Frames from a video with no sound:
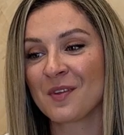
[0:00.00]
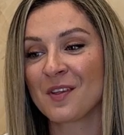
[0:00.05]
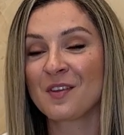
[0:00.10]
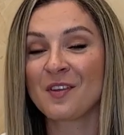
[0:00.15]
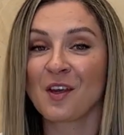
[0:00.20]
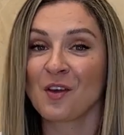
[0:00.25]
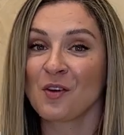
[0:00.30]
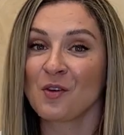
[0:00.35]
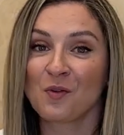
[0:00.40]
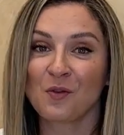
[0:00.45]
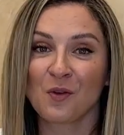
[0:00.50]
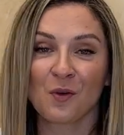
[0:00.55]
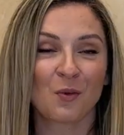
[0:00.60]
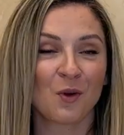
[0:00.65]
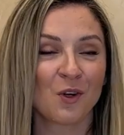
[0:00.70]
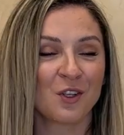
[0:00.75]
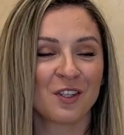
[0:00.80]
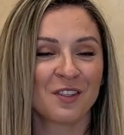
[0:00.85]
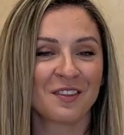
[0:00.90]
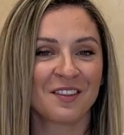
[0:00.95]
thank you for
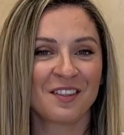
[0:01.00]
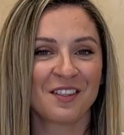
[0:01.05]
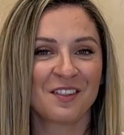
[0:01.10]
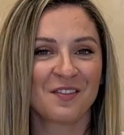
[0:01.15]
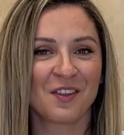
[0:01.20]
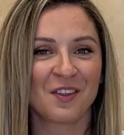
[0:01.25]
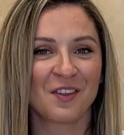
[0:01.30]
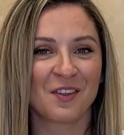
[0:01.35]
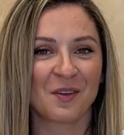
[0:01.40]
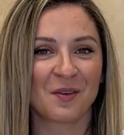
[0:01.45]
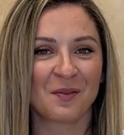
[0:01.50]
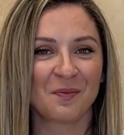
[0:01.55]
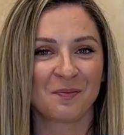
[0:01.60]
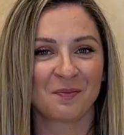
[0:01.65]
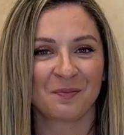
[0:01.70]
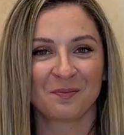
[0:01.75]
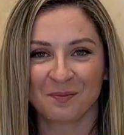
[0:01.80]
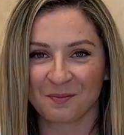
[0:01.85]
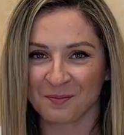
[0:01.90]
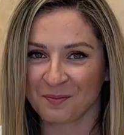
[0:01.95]
watching this video.
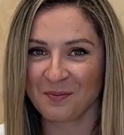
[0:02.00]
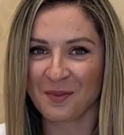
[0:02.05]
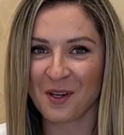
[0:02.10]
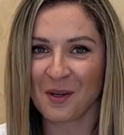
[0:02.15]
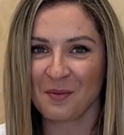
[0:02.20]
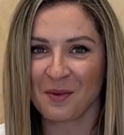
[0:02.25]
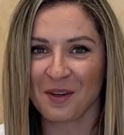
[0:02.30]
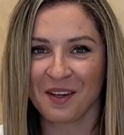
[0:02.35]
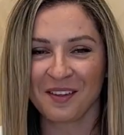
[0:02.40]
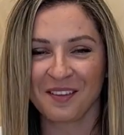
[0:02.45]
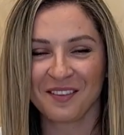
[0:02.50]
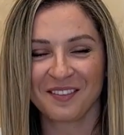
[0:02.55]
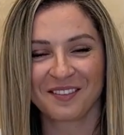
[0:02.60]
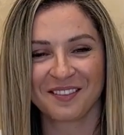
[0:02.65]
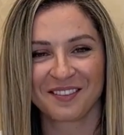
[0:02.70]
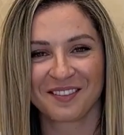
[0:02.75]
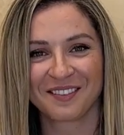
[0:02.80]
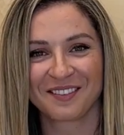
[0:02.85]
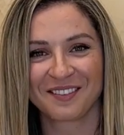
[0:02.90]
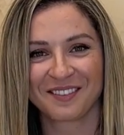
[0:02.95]
Bye bye.